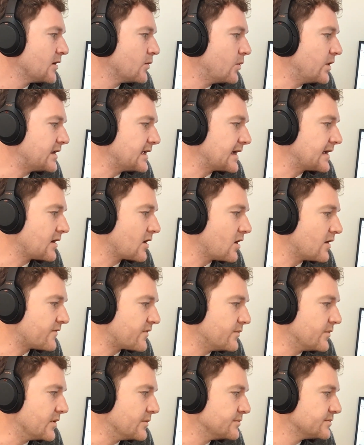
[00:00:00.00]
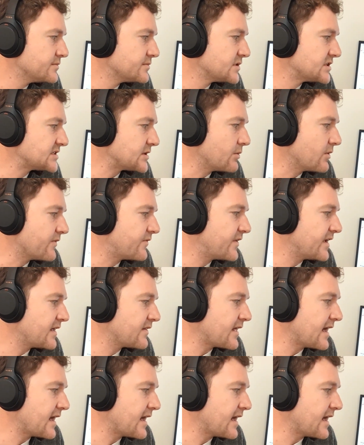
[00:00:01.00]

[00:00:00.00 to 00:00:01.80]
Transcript: We take a lot from them. So we'll figure